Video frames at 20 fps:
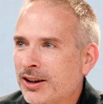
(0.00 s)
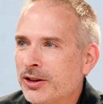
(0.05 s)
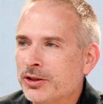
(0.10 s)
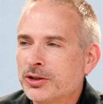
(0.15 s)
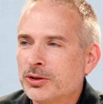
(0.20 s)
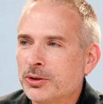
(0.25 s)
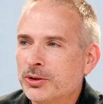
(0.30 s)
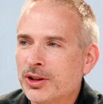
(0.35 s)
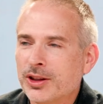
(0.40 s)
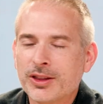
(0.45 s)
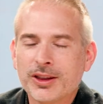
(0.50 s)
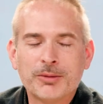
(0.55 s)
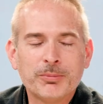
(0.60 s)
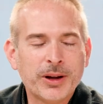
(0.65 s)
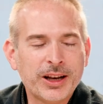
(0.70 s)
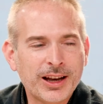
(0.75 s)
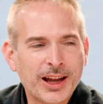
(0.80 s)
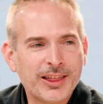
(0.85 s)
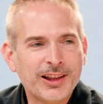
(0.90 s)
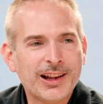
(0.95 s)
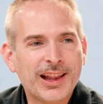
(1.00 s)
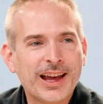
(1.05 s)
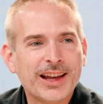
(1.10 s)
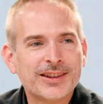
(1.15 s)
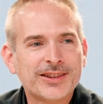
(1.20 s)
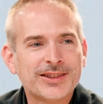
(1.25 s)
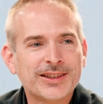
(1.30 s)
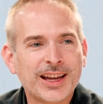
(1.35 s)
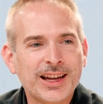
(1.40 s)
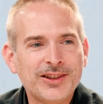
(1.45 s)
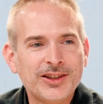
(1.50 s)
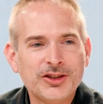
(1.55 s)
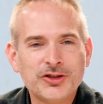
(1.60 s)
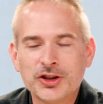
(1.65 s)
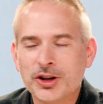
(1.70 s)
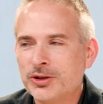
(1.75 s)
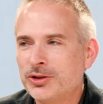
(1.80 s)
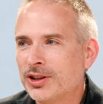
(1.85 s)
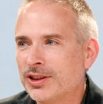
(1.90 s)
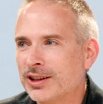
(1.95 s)
all sorts of things. But nonetheless, Daisy
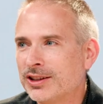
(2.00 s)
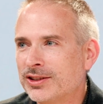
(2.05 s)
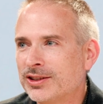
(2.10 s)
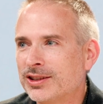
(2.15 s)
Jones and the